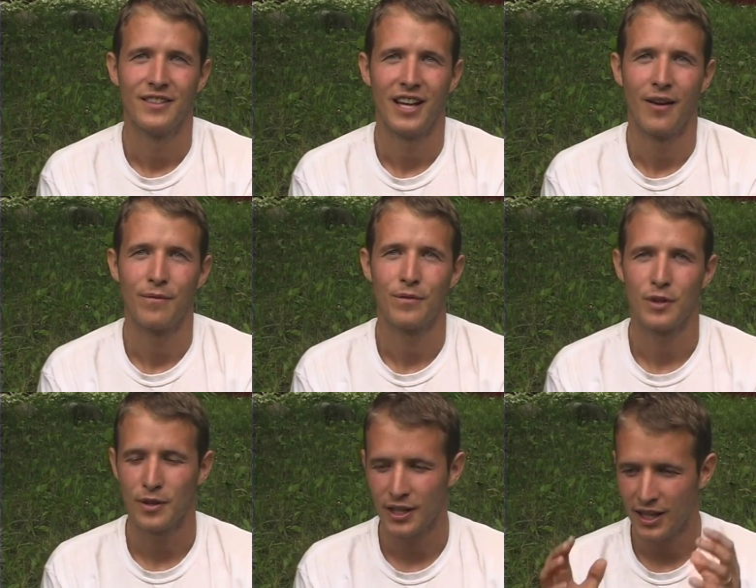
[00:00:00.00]
Yeah,
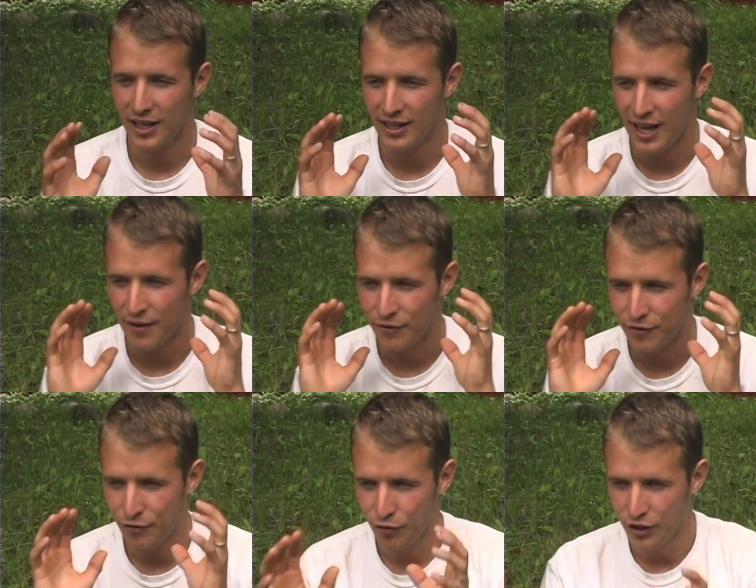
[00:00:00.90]
getting that
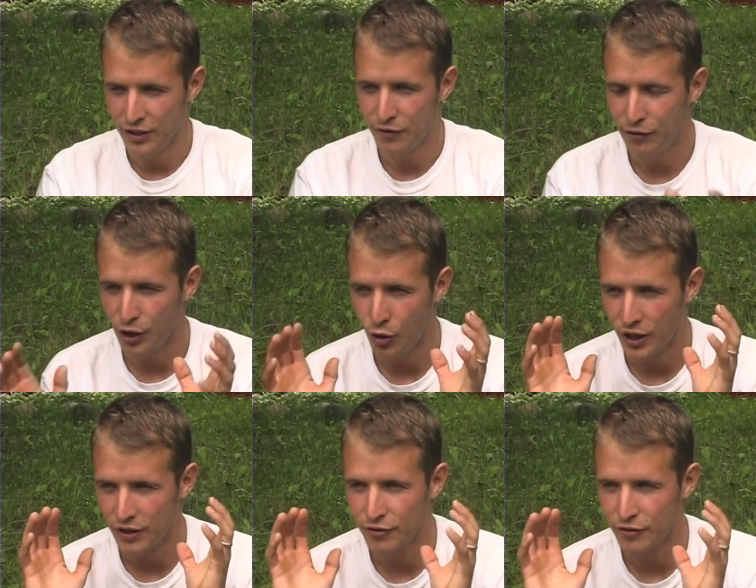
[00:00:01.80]
free-flowing,